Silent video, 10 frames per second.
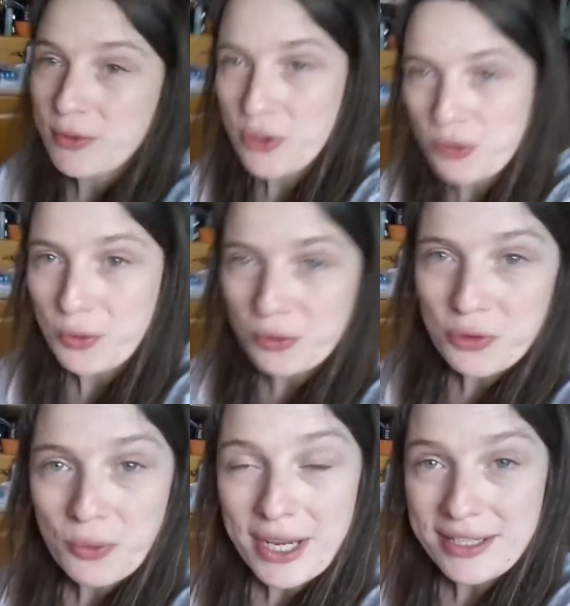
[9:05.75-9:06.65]
been told
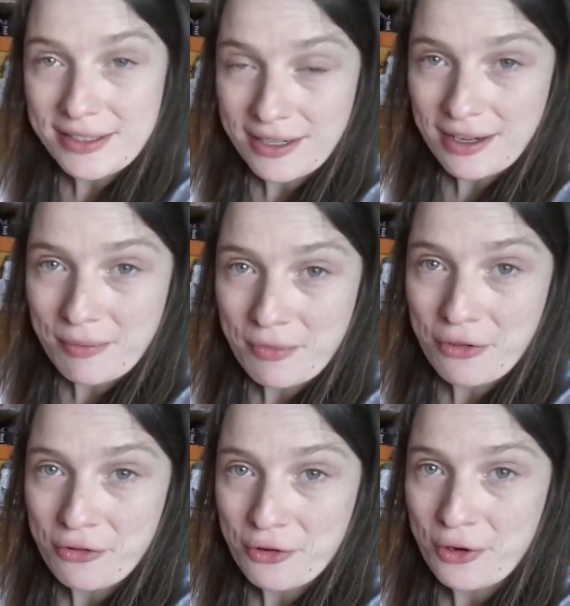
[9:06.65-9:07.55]
twice to come
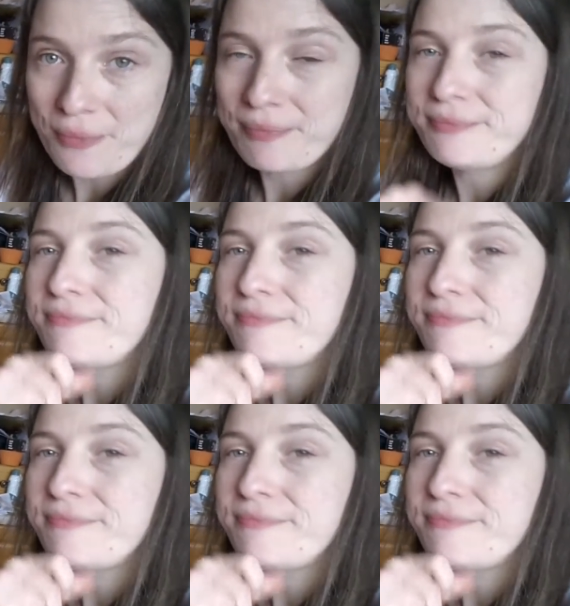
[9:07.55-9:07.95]
through.